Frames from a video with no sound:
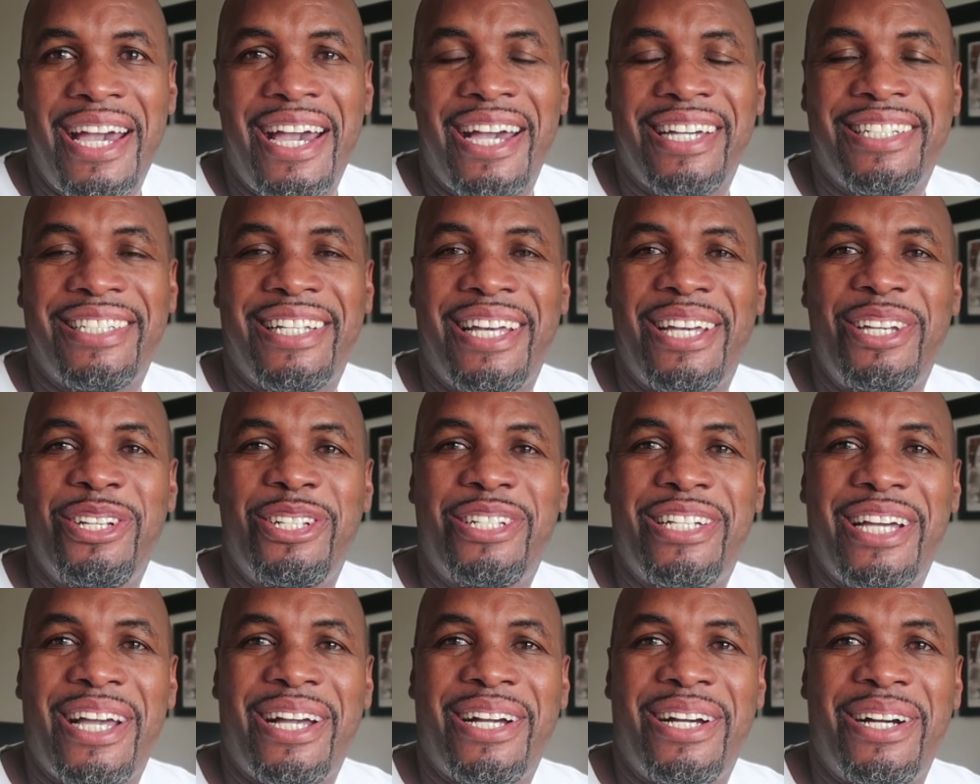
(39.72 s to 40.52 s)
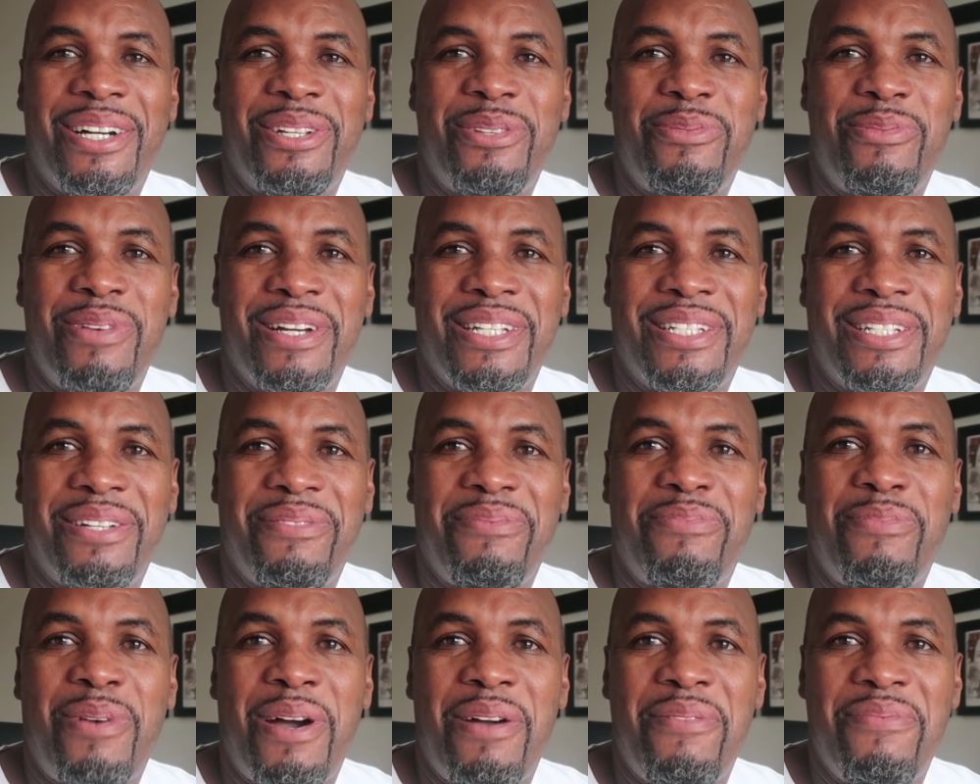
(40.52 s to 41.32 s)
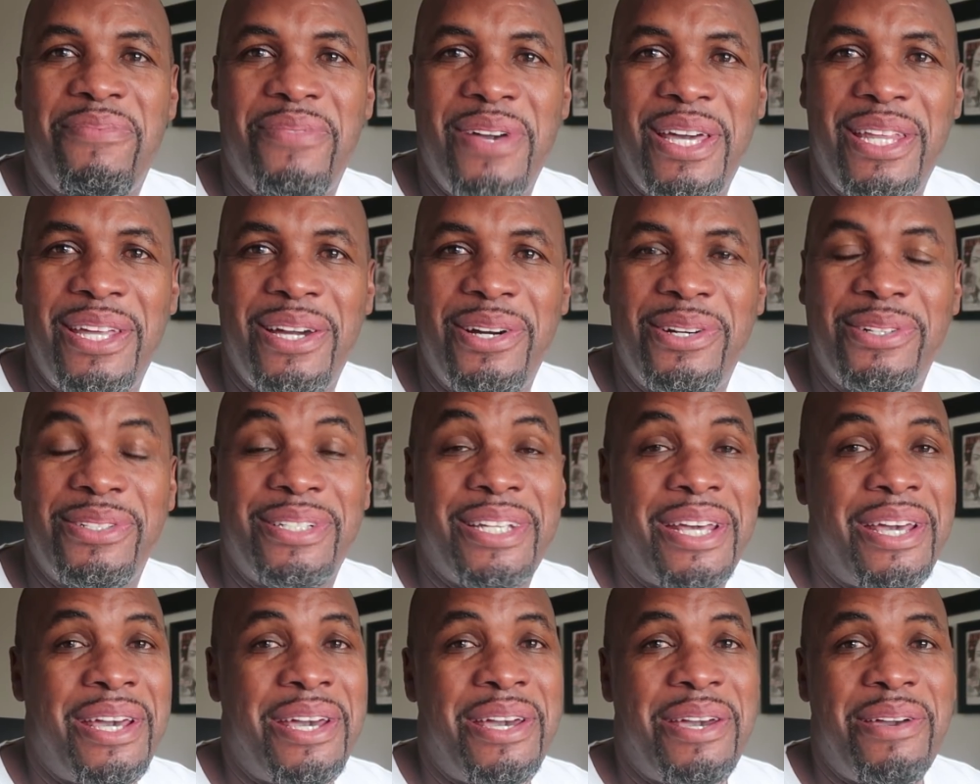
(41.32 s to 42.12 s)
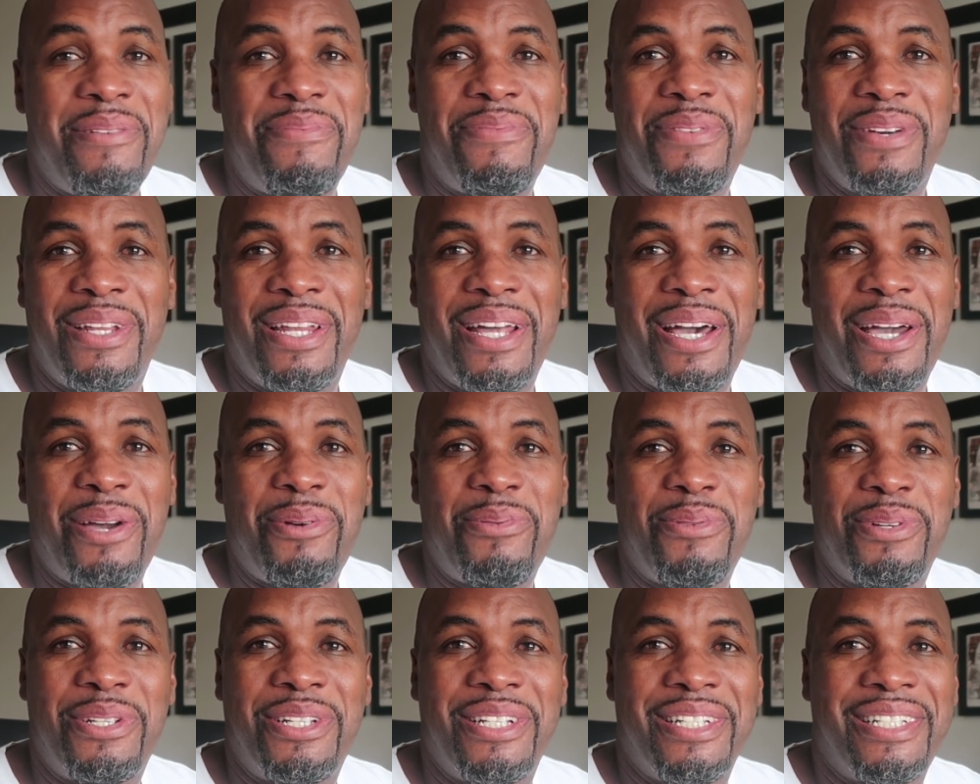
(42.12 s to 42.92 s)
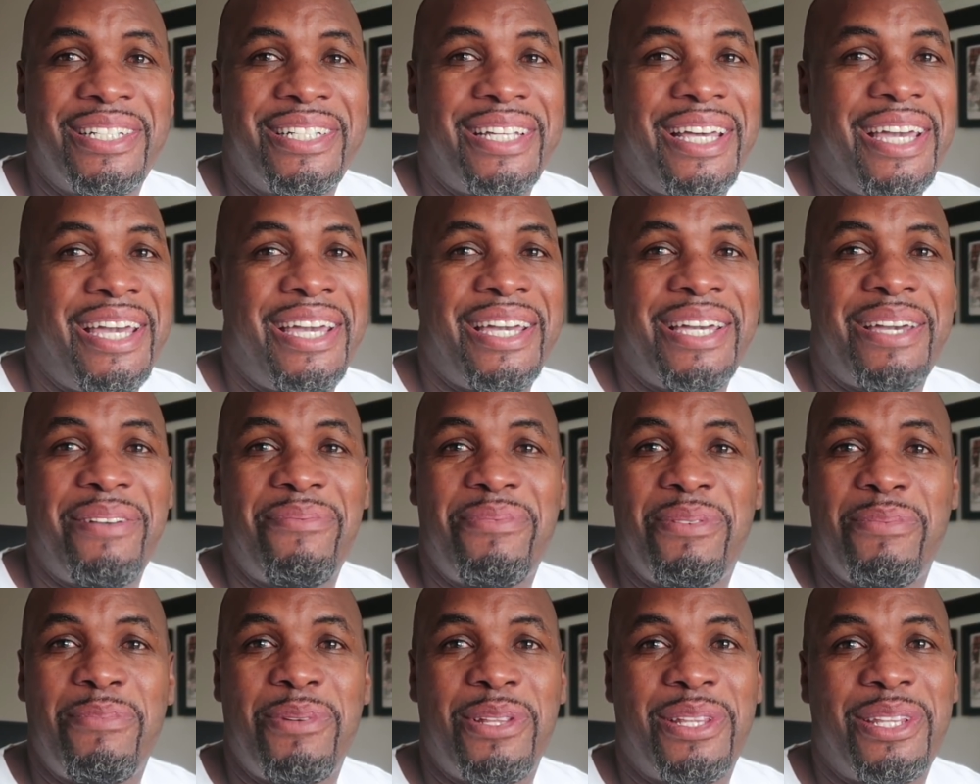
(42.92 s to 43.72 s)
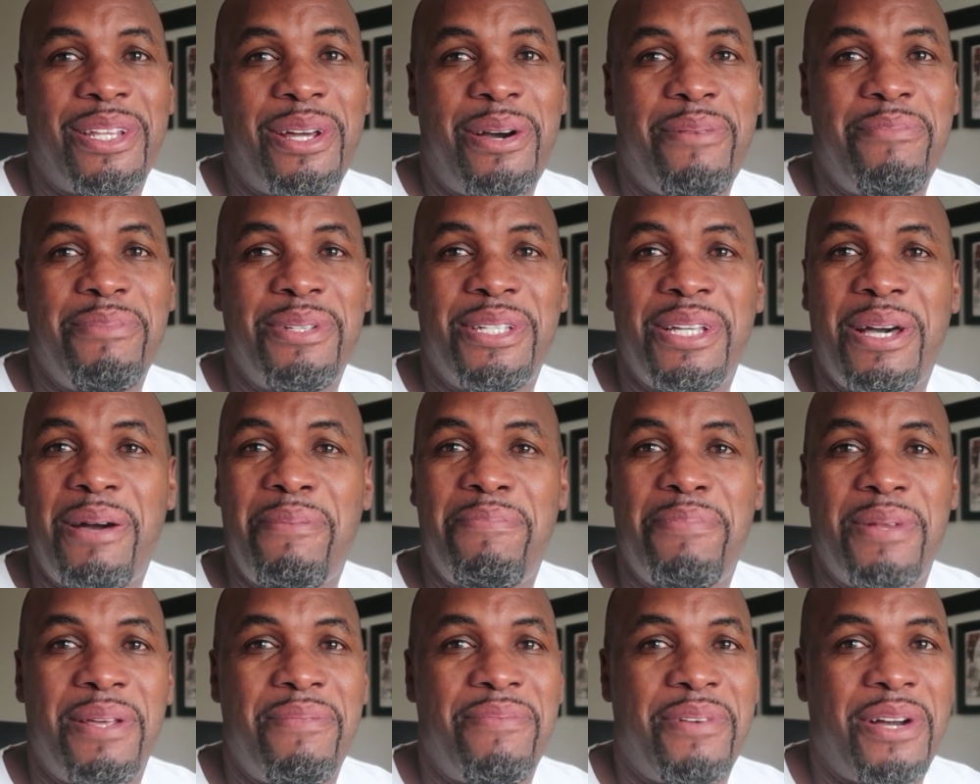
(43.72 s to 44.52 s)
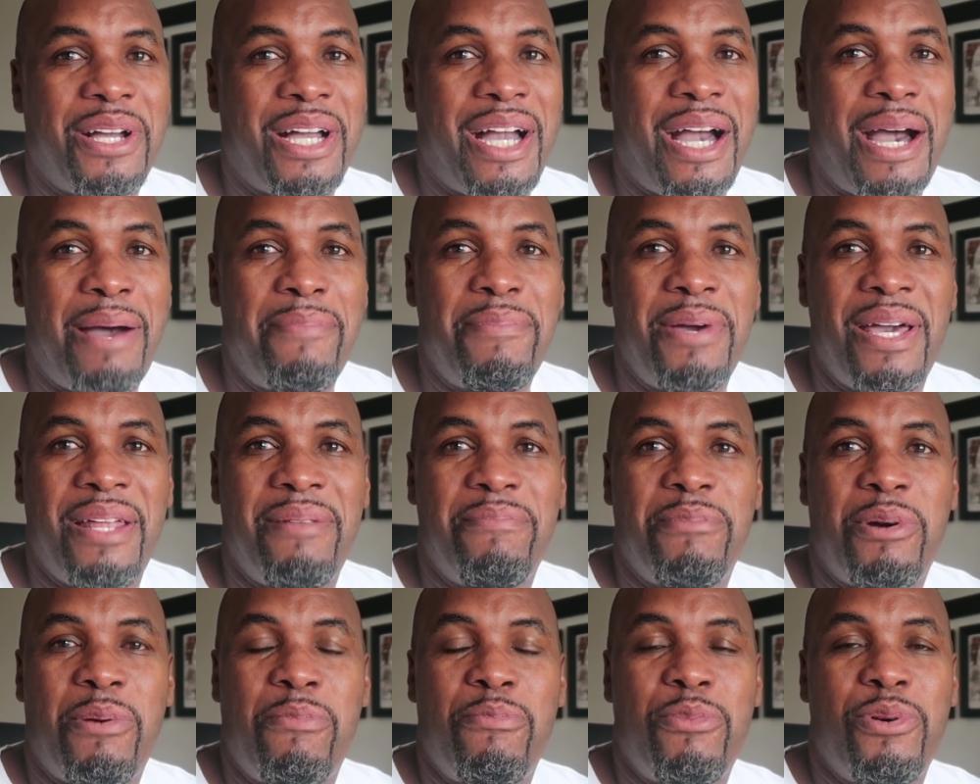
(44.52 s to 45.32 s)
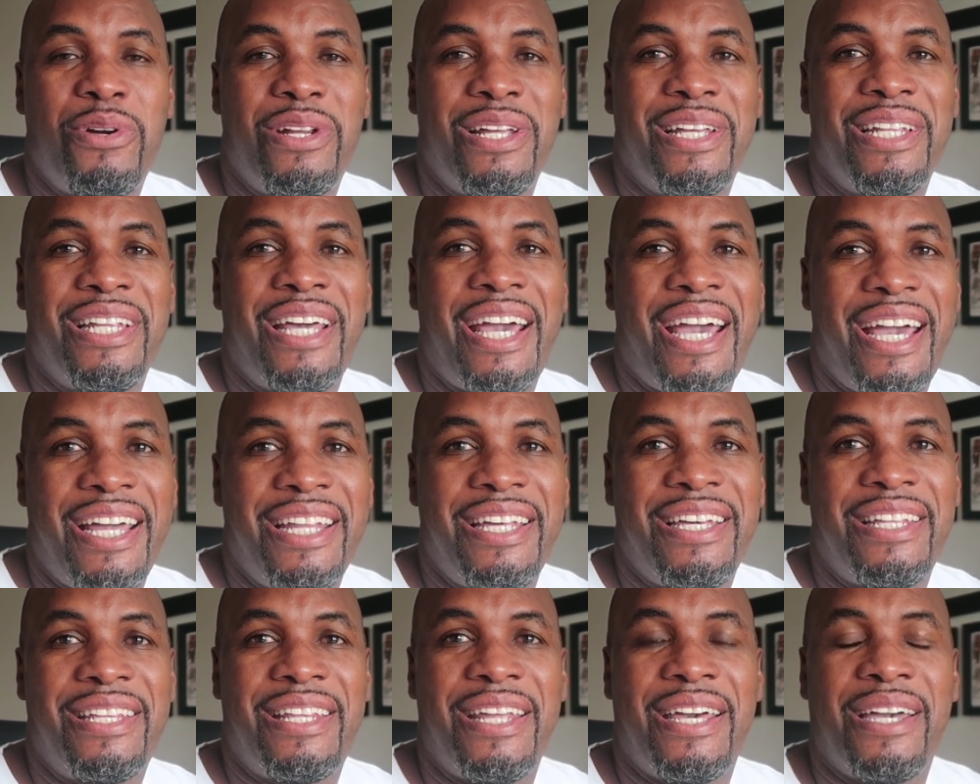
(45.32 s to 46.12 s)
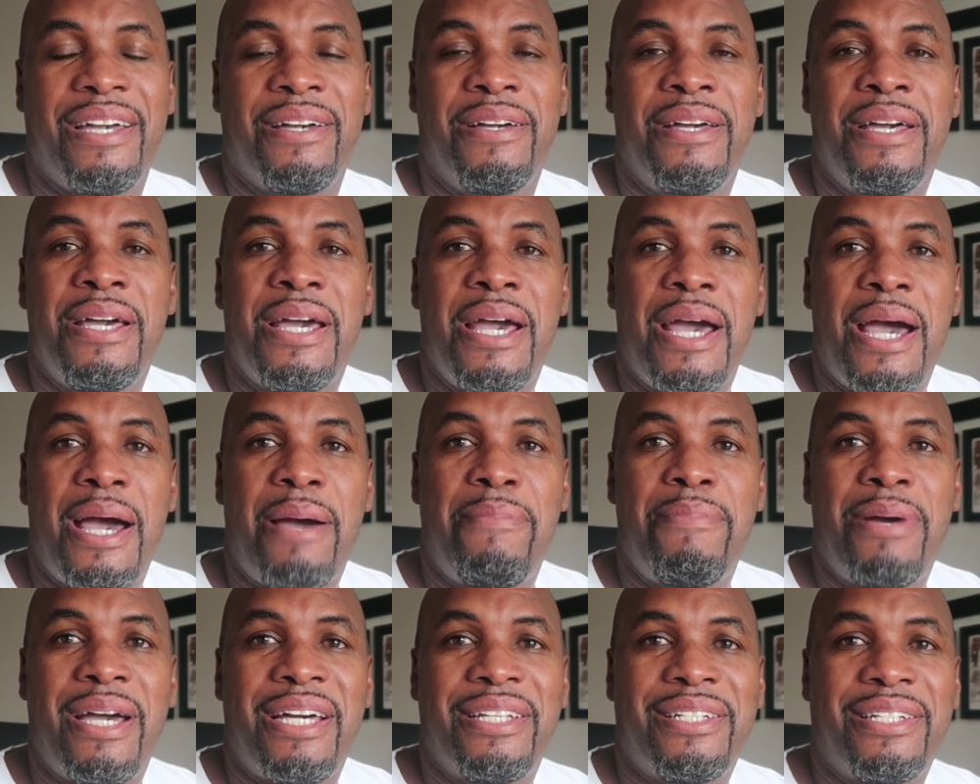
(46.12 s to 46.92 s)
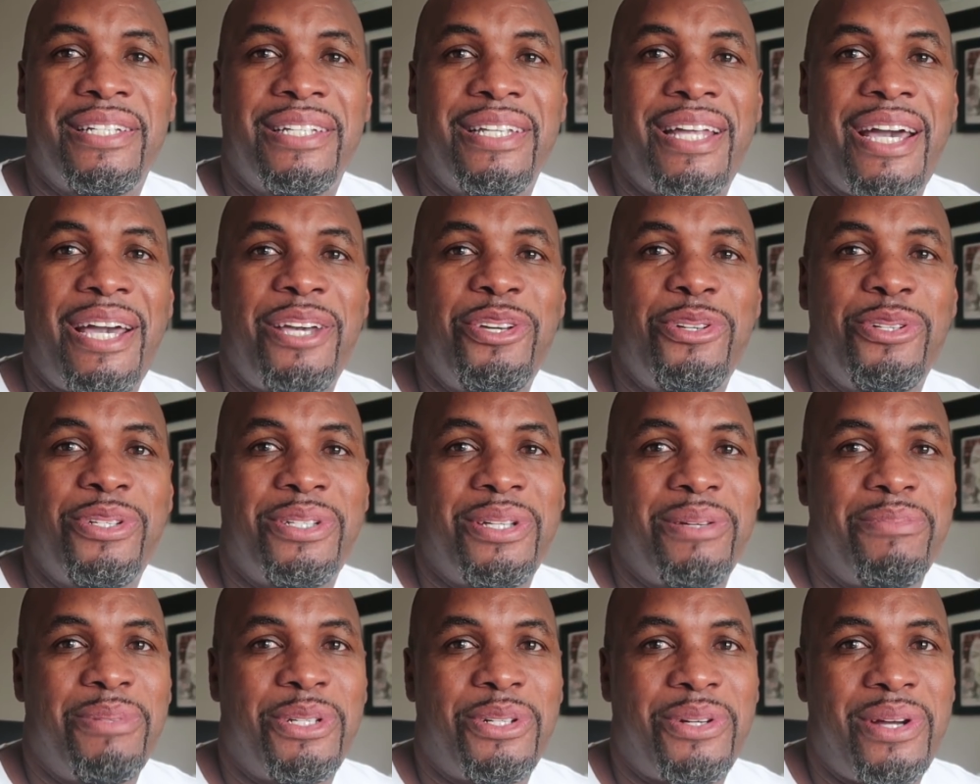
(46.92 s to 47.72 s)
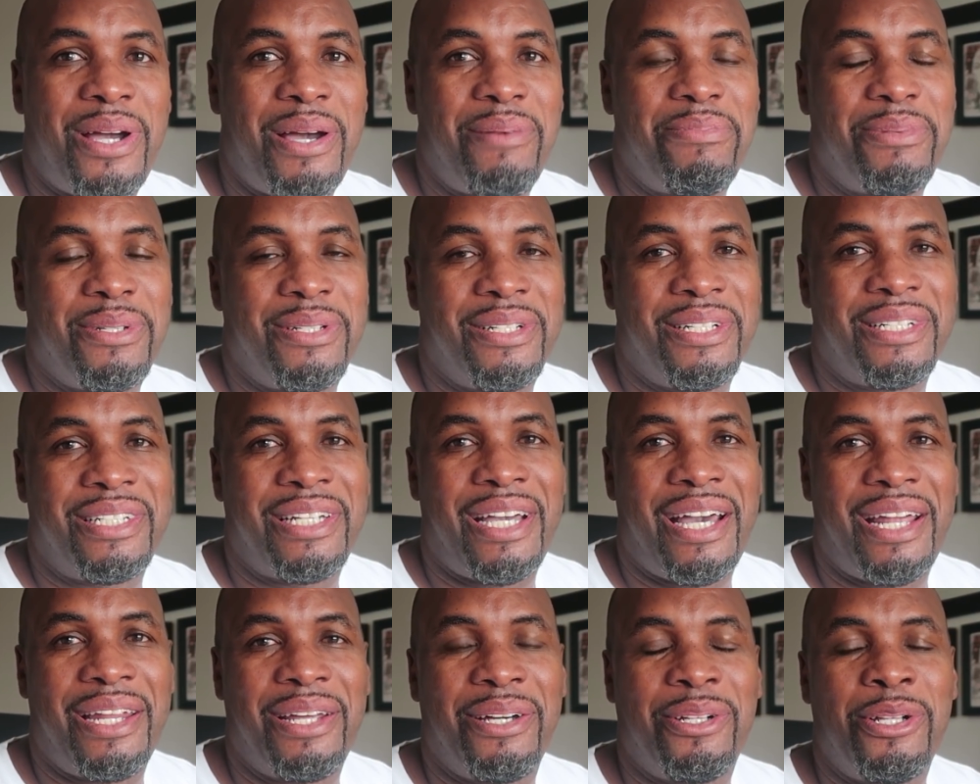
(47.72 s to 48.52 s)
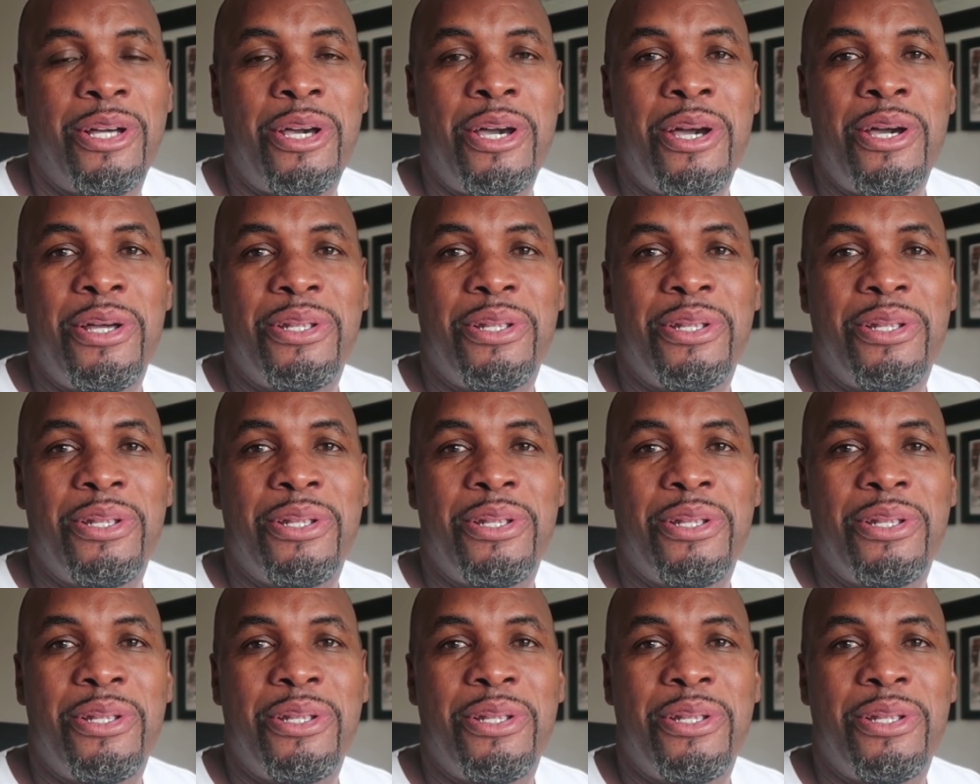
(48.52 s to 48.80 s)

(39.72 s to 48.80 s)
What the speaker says: I ask that you check out the rest of my videos. If you like what you see, give them a thumbs up, leave a comment, but more than anything, I'm asking that you subscribe to the channel.